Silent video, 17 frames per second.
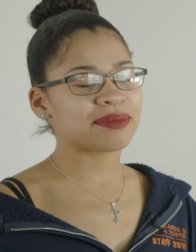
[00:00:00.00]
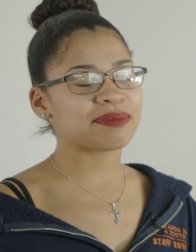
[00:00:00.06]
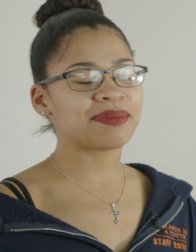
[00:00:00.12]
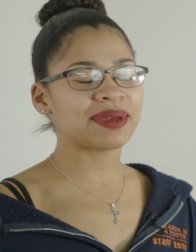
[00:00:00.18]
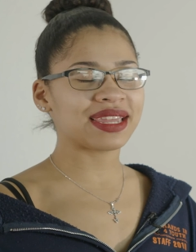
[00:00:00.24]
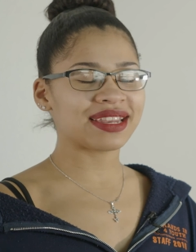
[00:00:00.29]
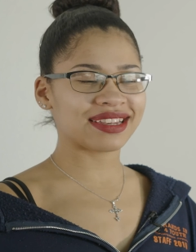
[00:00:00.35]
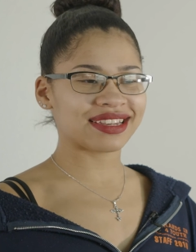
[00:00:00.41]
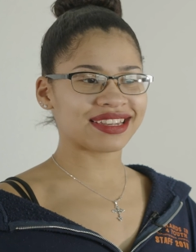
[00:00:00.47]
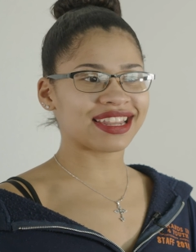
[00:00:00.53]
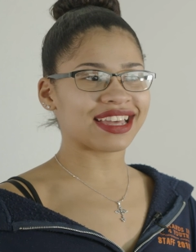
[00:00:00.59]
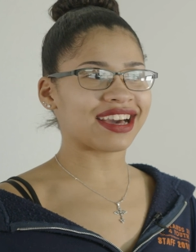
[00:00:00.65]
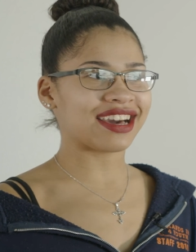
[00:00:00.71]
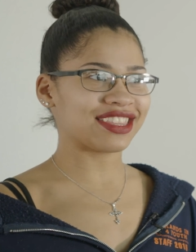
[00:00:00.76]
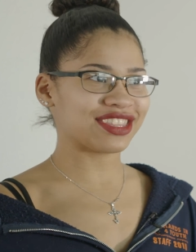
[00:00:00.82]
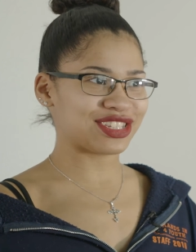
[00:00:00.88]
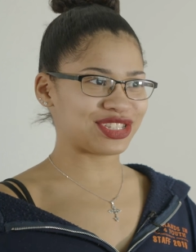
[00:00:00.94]
been
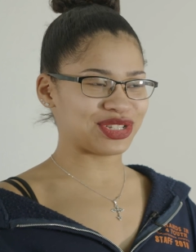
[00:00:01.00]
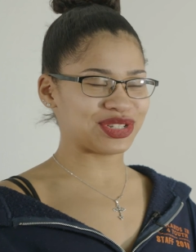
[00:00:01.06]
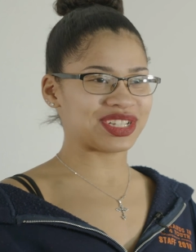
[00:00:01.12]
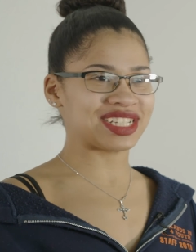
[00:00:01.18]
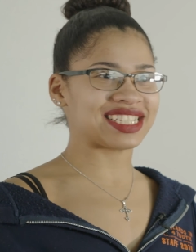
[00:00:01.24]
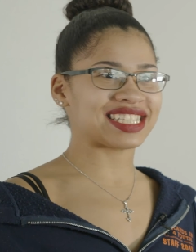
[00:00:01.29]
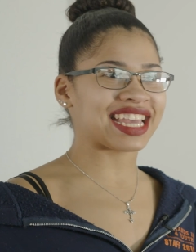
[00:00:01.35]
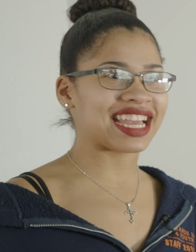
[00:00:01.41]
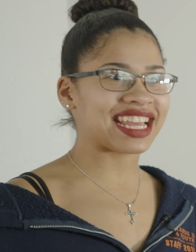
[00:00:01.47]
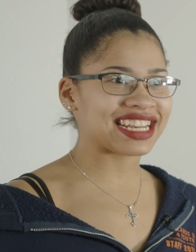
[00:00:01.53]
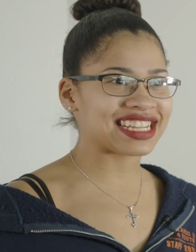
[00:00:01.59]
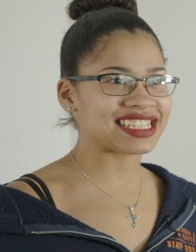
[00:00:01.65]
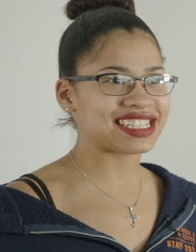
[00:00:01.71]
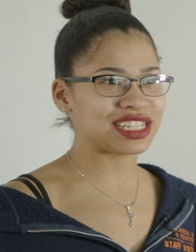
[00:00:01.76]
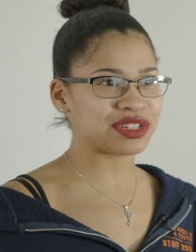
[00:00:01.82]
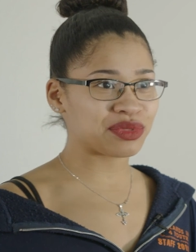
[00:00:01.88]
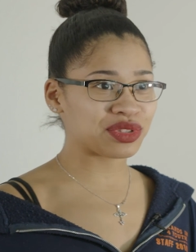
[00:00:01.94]
on the student side
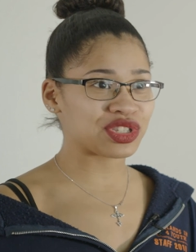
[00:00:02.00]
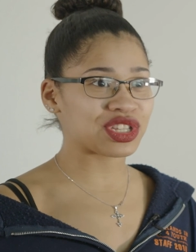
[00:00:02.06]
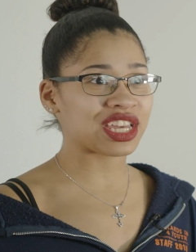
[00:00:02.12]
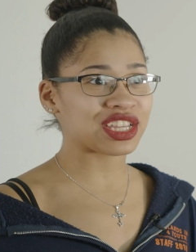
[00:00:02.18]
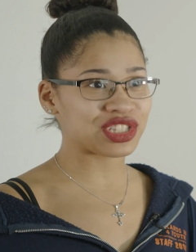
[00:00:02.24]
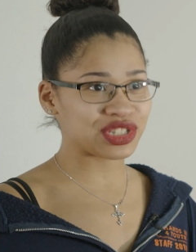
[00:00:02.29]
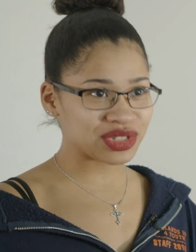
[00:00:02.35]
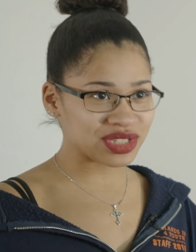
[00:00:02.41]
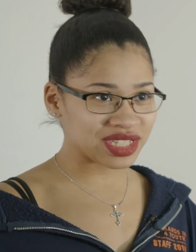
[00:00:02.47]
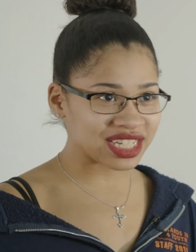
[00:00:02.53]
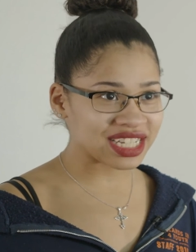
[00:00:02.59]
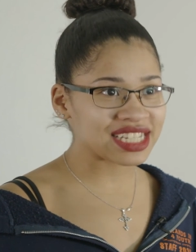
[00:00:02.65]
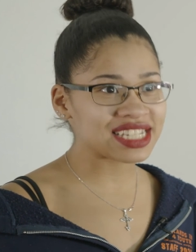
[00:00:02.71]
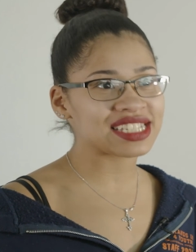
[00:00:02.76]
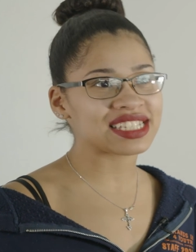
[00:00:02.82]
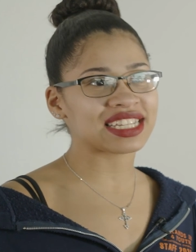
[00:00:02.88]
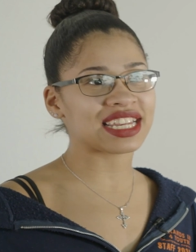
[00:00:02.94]
and seen what the SU
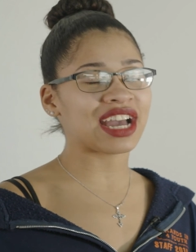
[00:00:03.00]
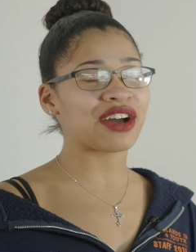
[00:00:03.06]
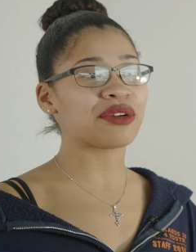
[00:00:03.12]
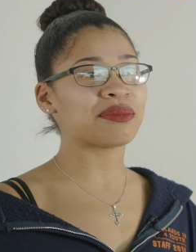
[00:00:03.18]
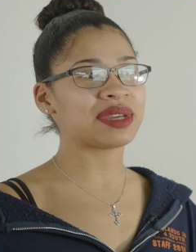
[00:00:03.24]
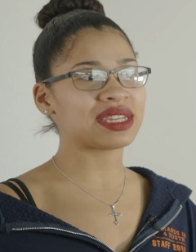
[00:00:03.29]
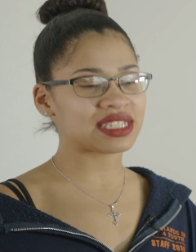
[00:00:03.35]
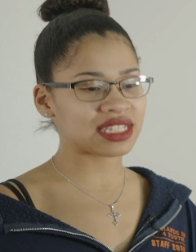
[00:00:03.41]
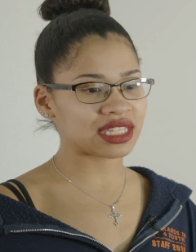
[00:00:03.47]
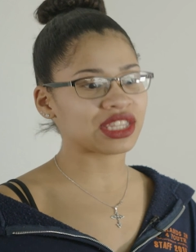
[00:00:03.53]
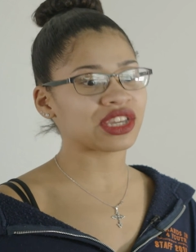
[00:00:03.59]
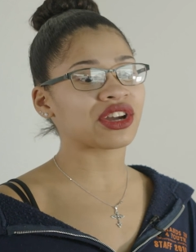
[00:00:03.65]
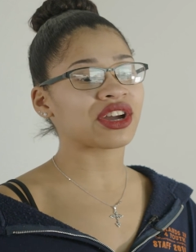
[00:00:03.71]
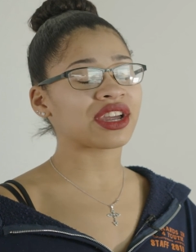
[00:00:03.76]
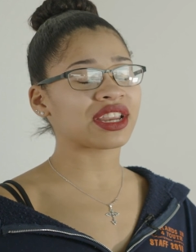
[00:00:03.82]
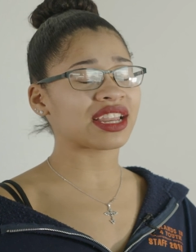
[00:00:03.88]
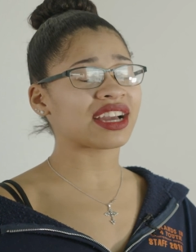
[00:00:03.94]
does and how amazing they
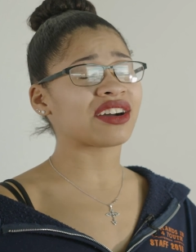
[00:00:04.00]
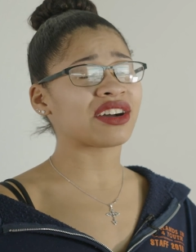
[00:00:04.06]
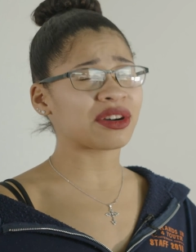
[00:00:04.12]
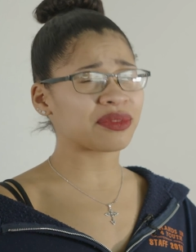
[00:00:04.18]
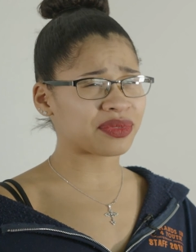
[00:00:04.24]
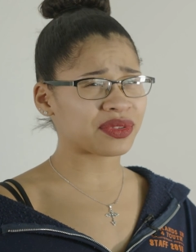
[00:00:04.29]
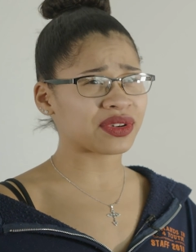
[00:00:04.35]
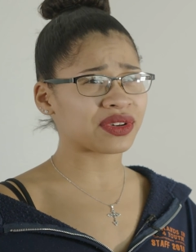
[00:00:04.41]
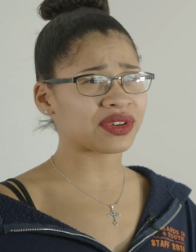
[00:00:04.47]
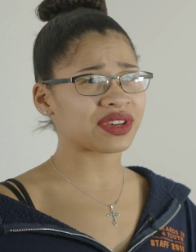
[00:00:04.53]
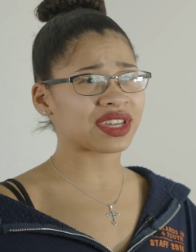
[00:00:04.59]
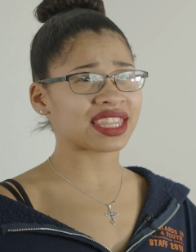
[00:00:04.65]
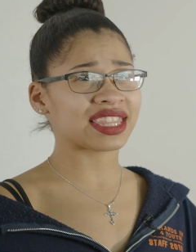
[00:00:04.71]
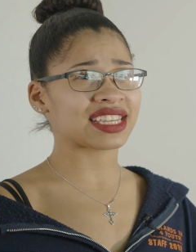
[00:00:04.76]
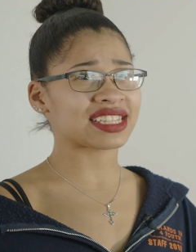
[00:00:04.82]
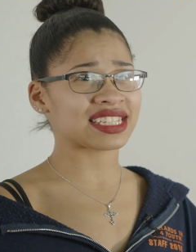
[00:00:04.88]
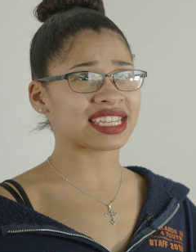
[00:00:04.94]
are and how helpful
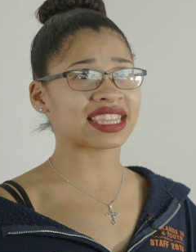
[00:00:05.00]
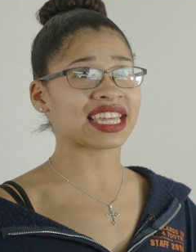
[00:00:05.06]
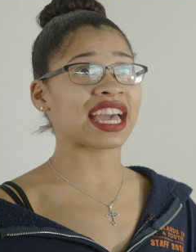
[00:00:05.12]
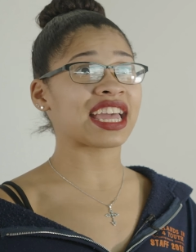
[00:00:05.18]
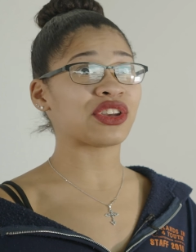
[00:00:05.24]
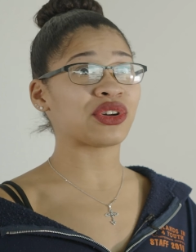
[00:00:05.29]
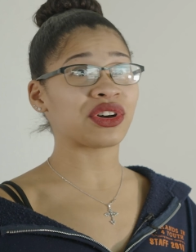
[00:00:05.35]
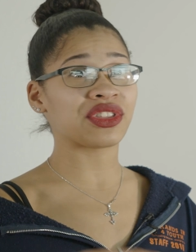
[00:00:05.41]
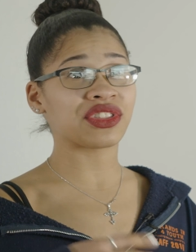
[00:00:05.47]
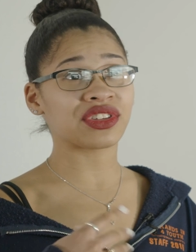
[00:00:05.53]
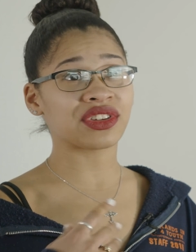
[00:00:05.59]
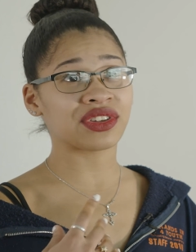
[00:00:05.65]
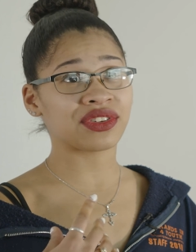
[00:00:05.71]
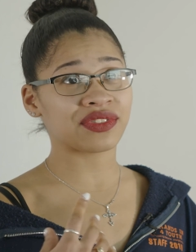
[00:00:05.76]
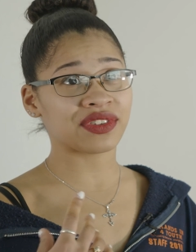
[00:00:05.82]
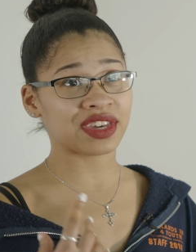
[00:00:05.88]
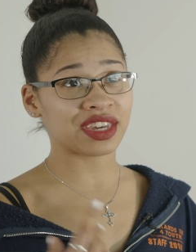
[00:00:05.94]
and things like that, and all
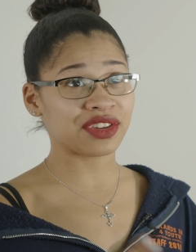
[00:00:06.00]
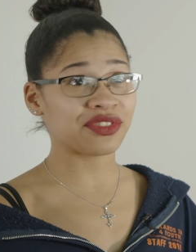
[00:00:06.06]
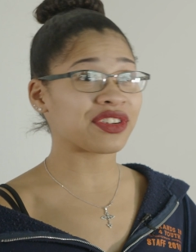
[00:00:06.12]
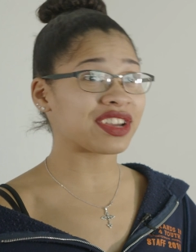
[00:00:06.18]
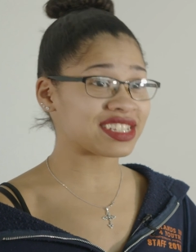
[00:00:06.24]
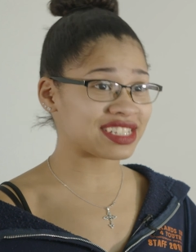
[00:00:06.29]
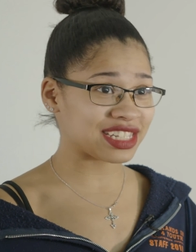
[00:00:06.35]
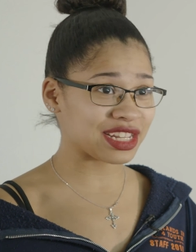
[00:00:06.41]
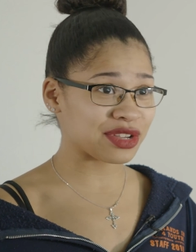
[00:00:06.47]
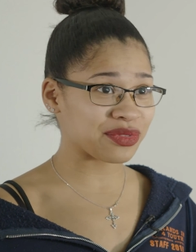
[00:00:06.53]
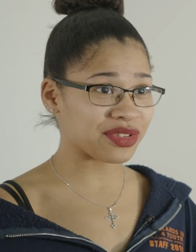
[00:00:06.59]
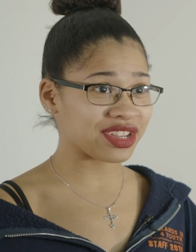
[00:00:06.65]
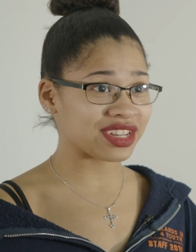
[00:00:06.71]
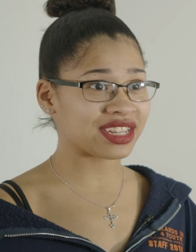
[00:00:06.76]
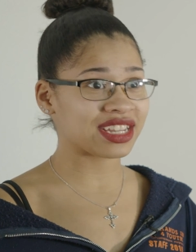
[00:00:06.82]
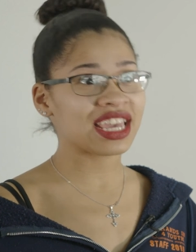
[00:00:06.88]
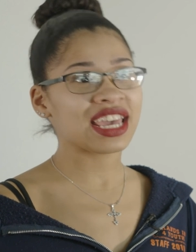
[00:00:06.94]
the events they
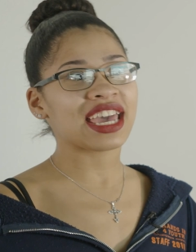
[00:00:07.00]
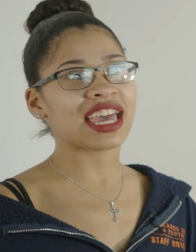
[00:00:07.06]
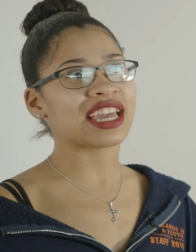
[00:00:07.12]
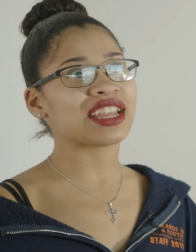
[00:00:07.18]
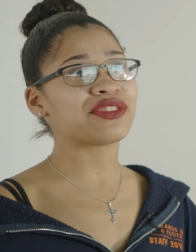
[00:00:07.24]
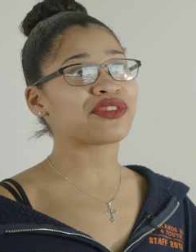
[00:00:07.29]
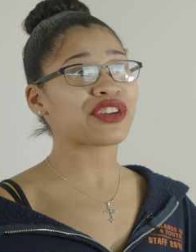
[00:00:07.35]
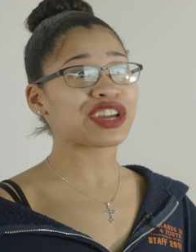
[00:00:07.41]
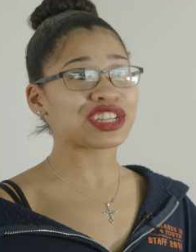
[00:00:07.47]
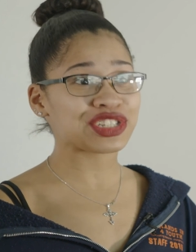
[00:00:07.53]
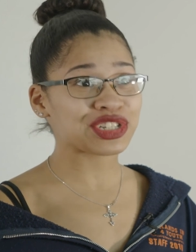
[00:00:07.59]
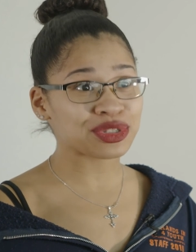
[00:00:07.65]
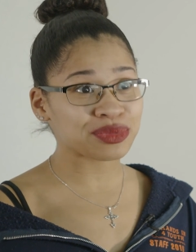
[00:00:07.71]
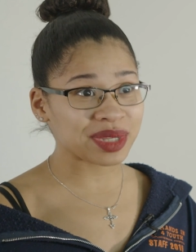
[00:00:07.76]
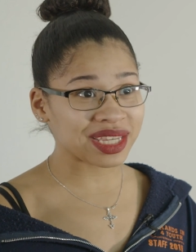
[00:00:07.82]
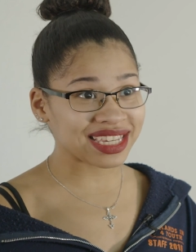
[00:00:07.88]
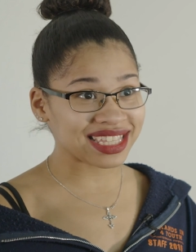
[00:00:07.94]
run and
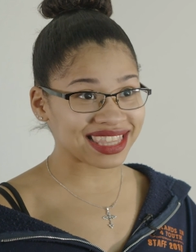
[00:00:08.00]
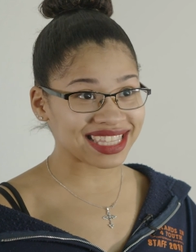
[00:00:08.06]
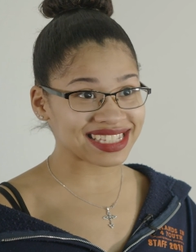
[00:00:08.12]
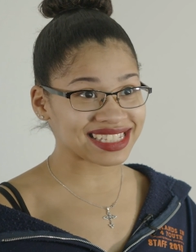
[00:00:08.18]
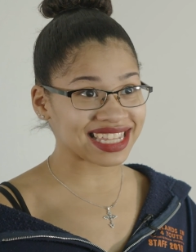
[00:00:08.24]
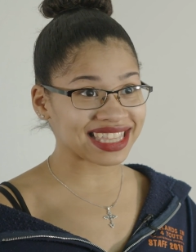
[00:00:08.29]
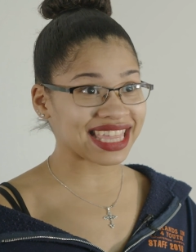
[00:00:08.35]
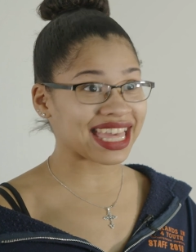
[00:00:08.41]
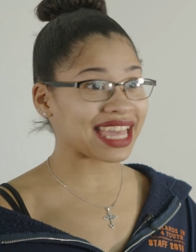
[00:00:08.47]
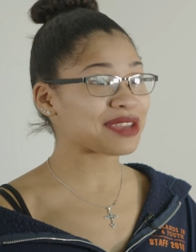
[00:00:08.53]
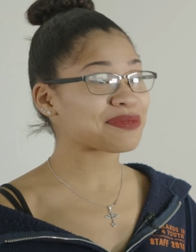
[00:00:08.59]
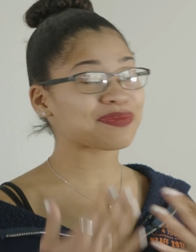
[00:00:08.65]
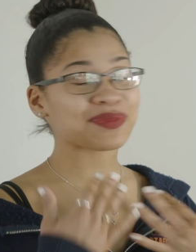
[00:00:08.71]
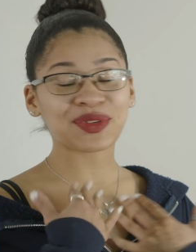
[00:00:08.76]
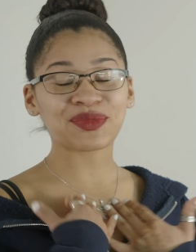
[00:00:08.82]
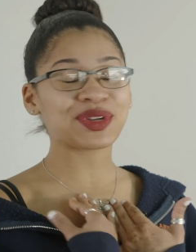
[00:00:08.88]
Freshers Week and things like that.